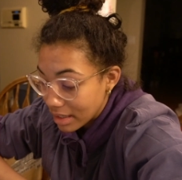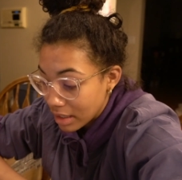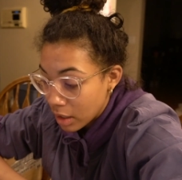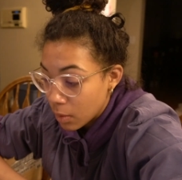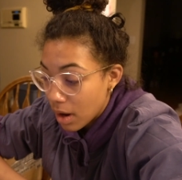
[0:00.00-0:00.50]
you
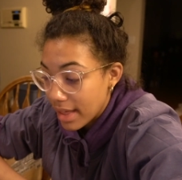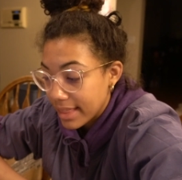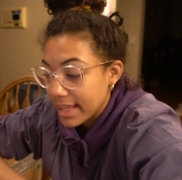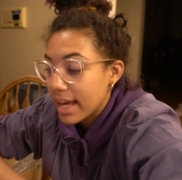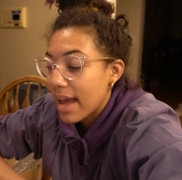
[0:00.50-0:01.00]
know, I
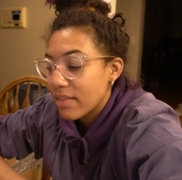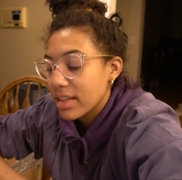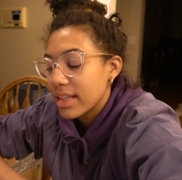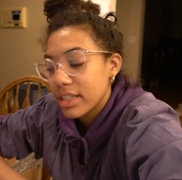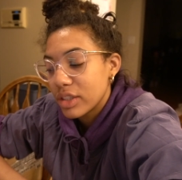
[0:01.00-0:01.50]
think
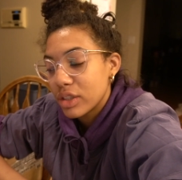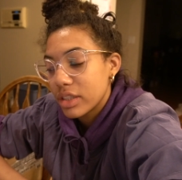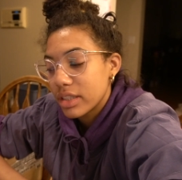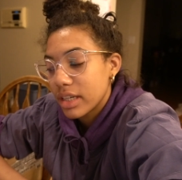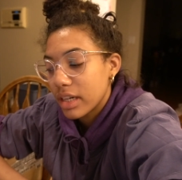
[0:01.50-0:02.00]

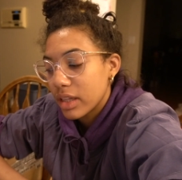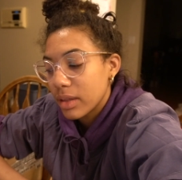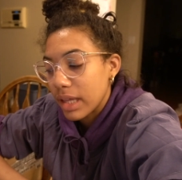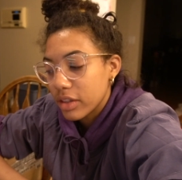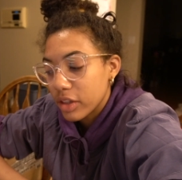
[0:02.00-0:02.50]
everything's gonna
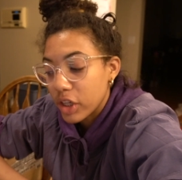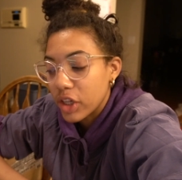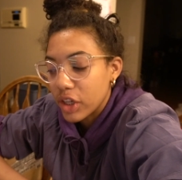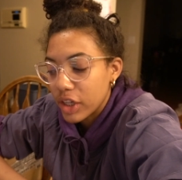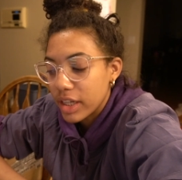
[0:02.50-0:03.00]
like
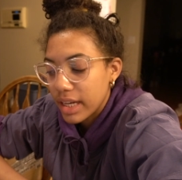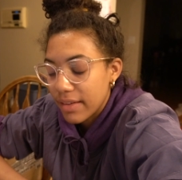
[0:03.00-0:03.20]
look good